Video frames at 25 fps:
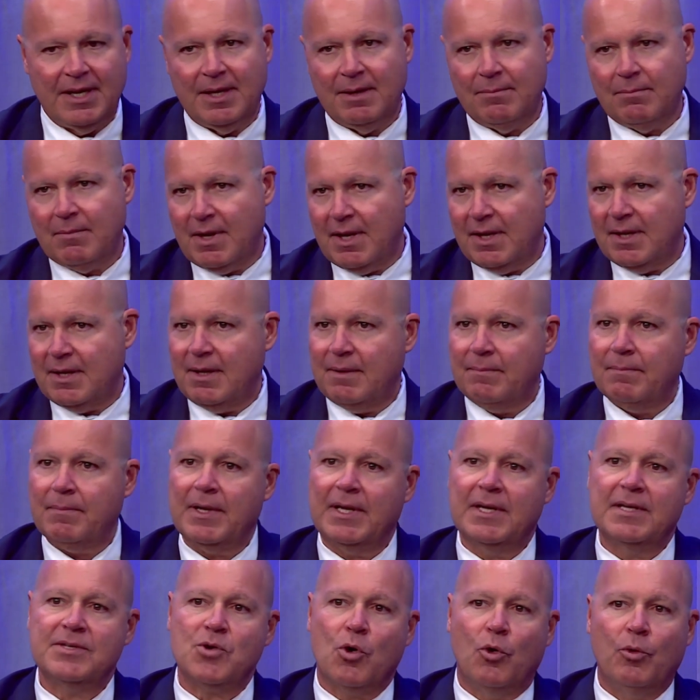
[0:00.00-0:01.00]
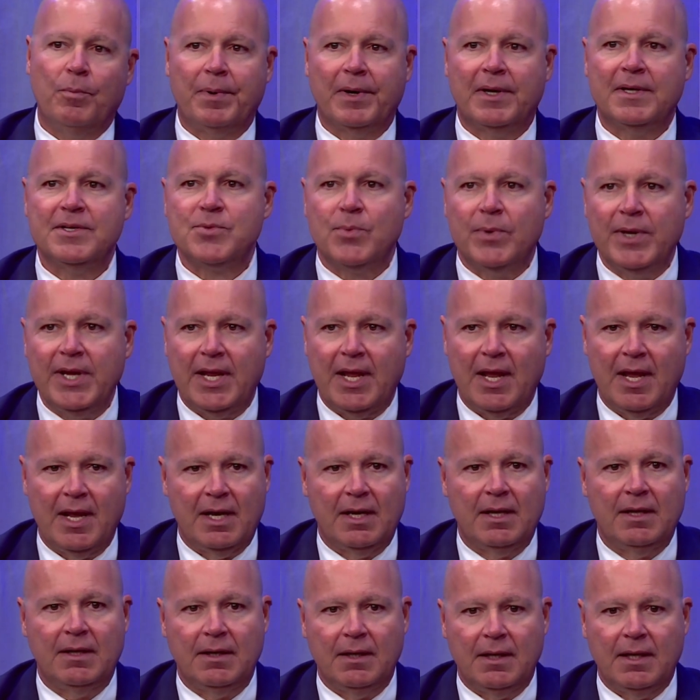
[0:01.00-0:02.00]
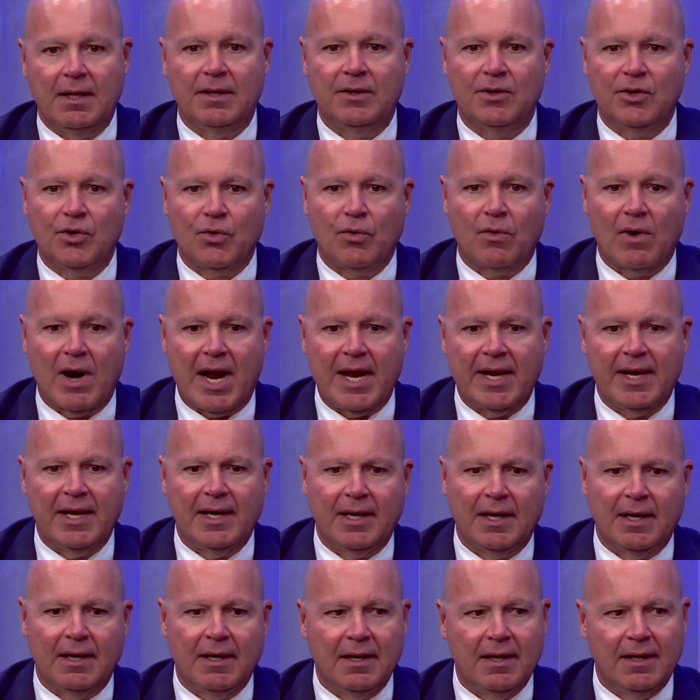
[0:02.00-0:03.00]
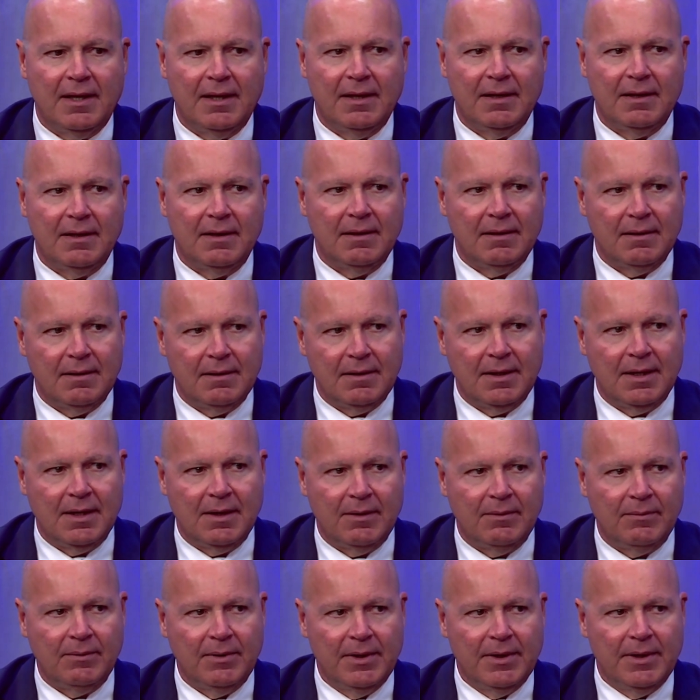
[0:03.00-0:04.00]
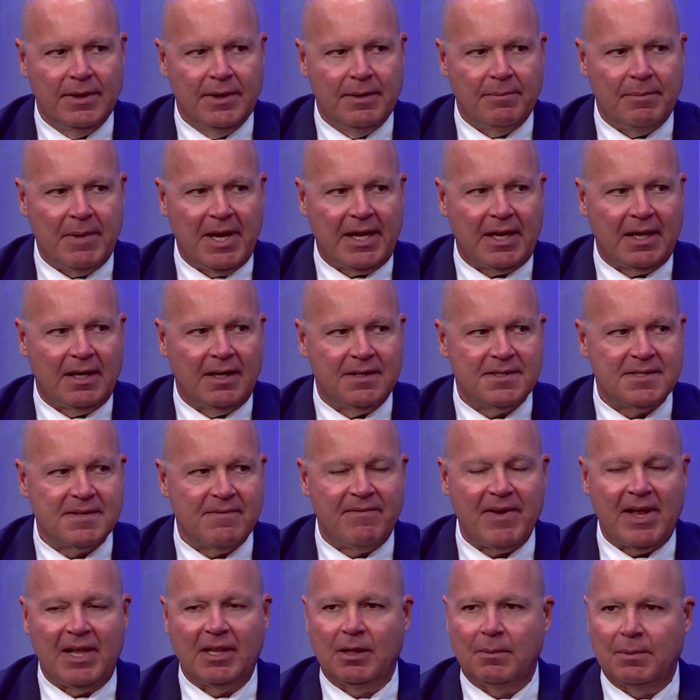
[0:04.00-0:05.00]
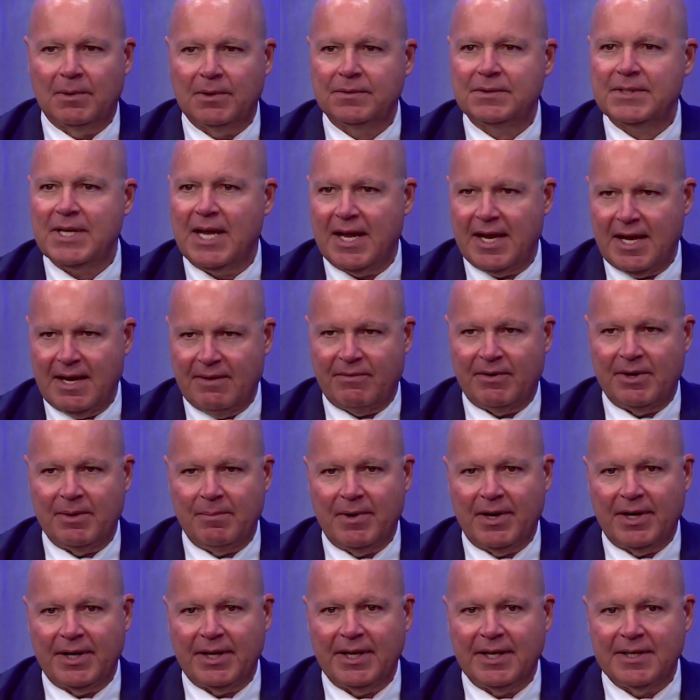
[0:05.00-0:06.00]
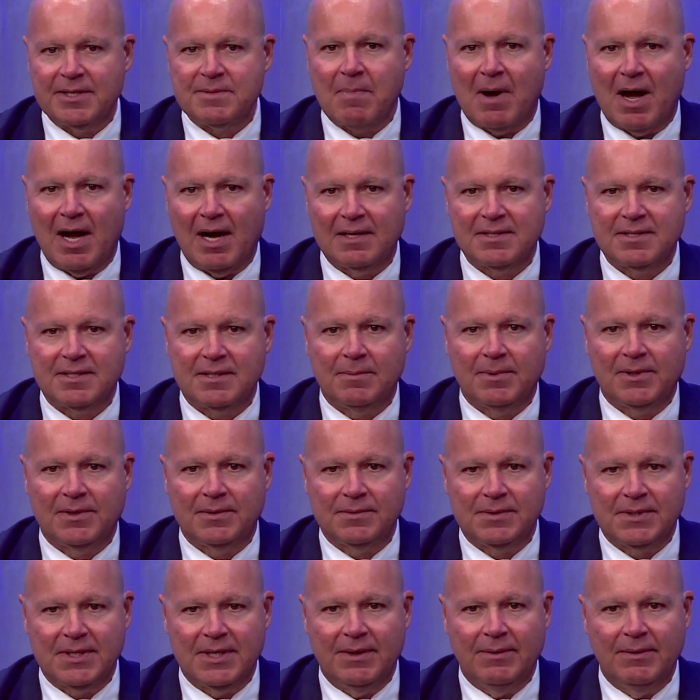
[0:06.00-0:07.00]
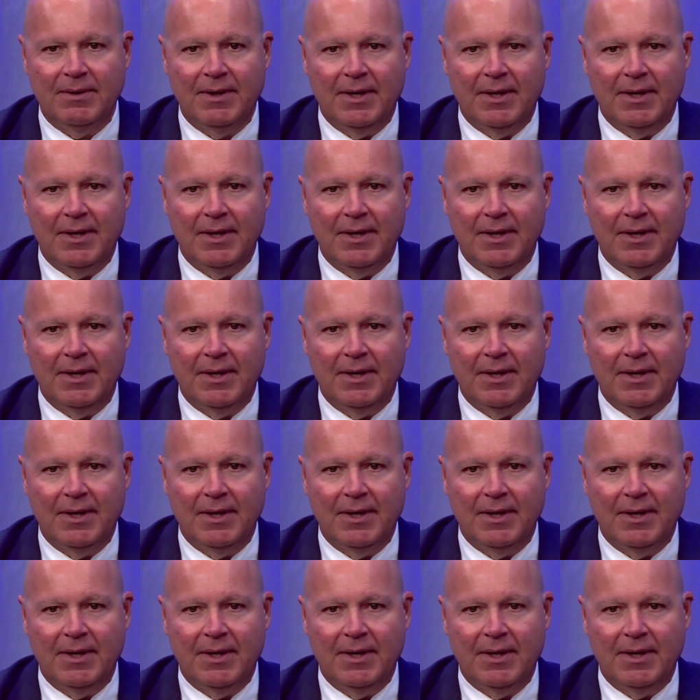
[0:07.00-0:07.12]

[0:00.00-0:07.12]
and be as open as we can and try and make it as available to everybody as possible. So,